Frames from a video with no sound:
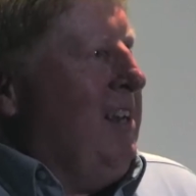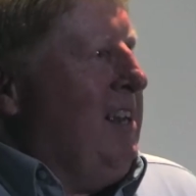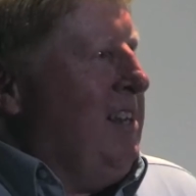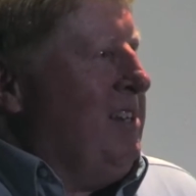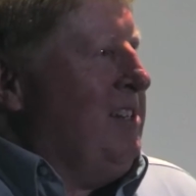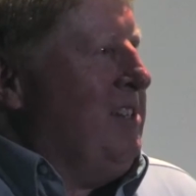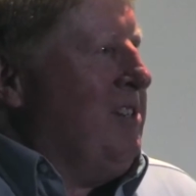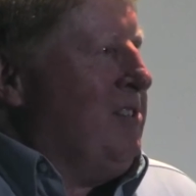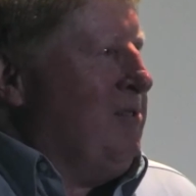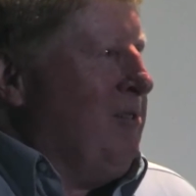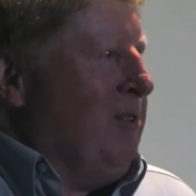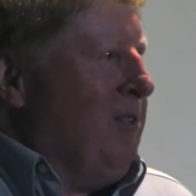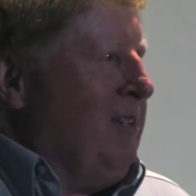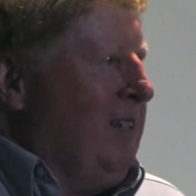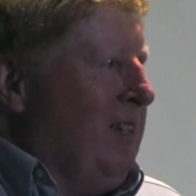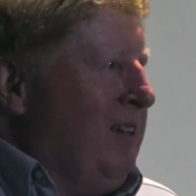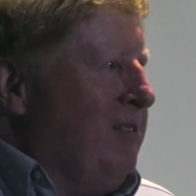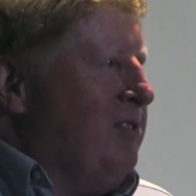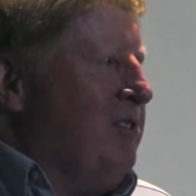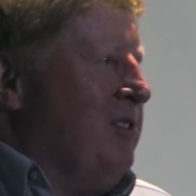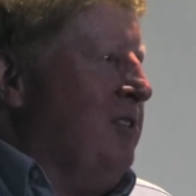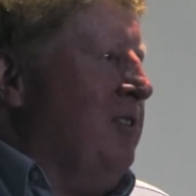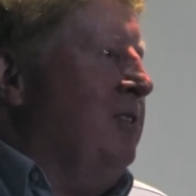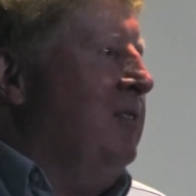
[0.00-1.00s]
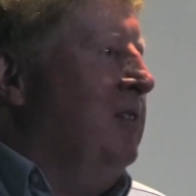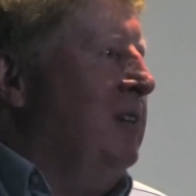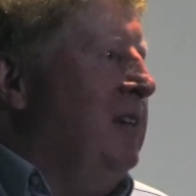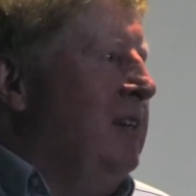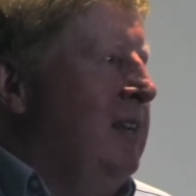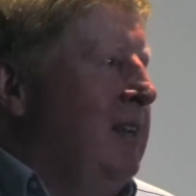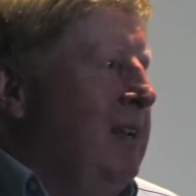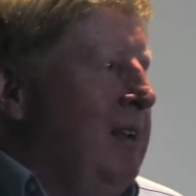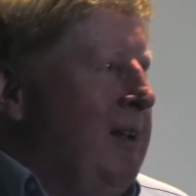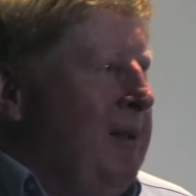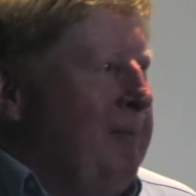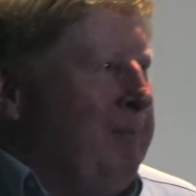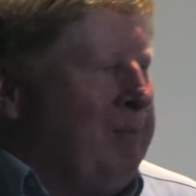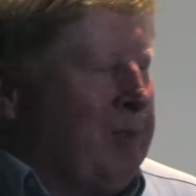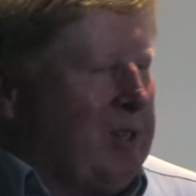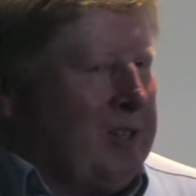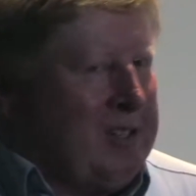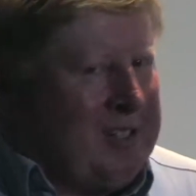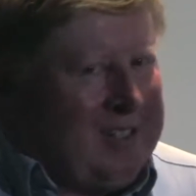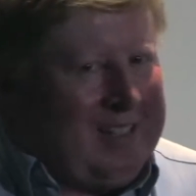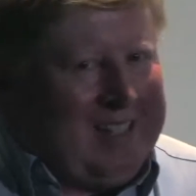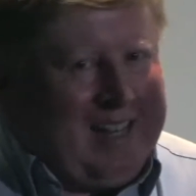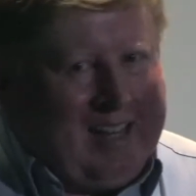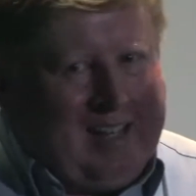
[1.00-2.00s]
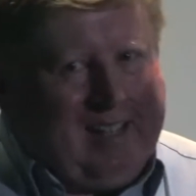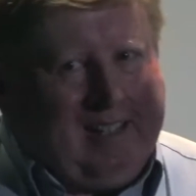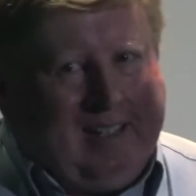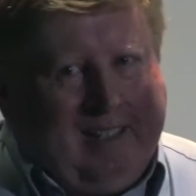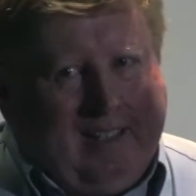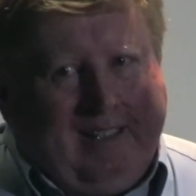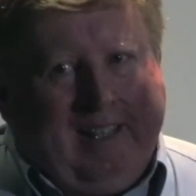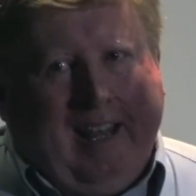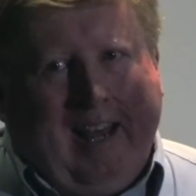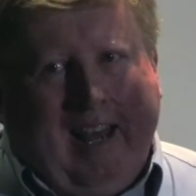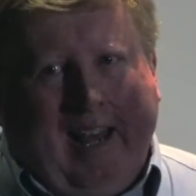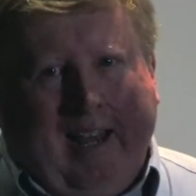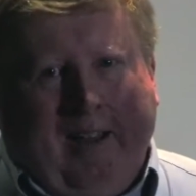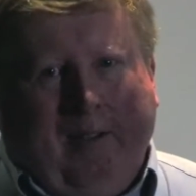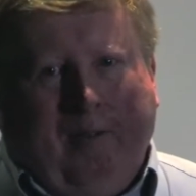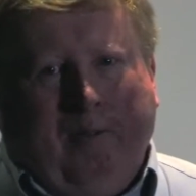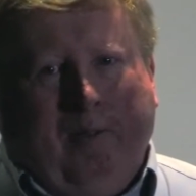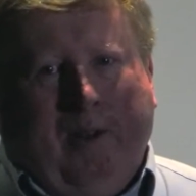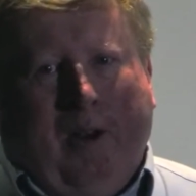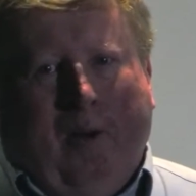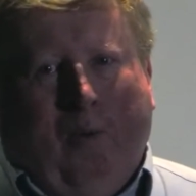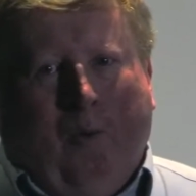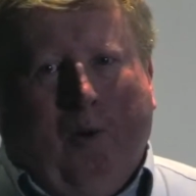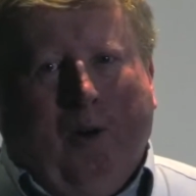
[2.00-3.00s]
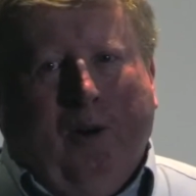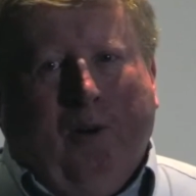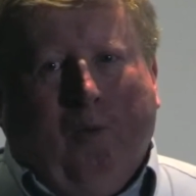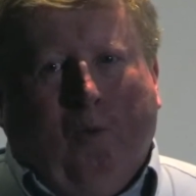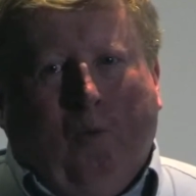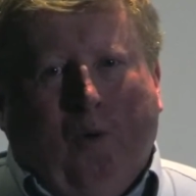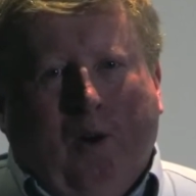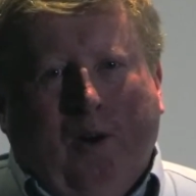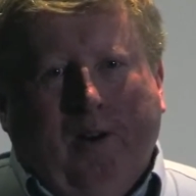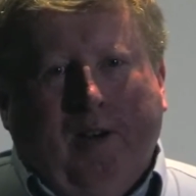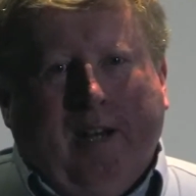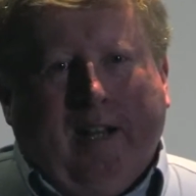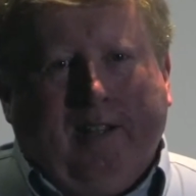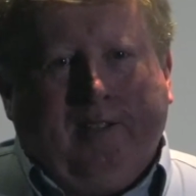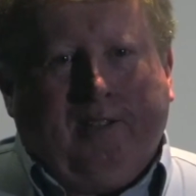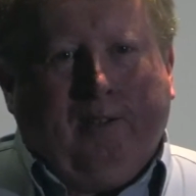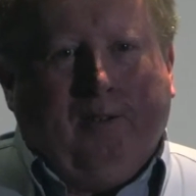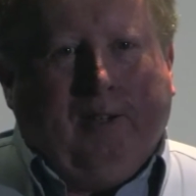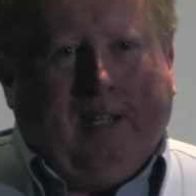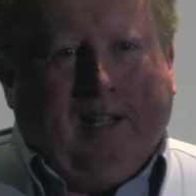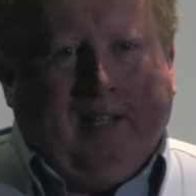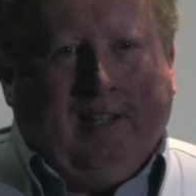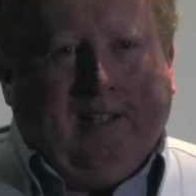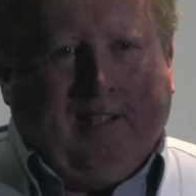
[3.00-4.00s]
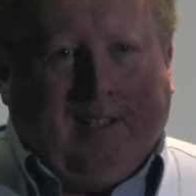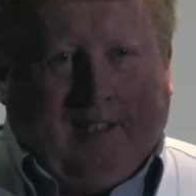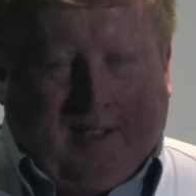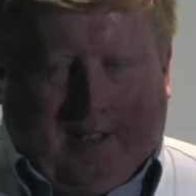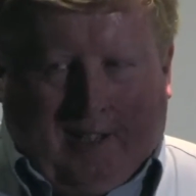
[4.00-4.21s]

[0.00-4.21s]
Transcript: ACES really gives you. Because at the end of the day, we're not doing anything